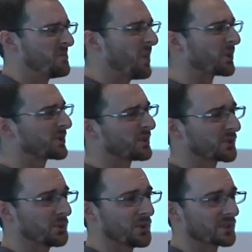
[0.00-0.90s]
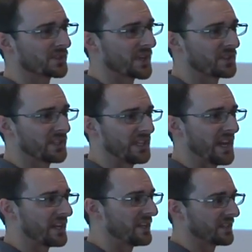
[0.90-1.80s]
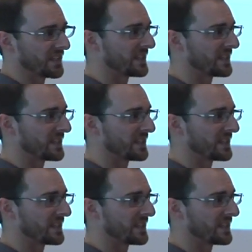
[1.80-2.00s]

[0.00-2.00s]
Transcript: most of the schools in southern Indiana and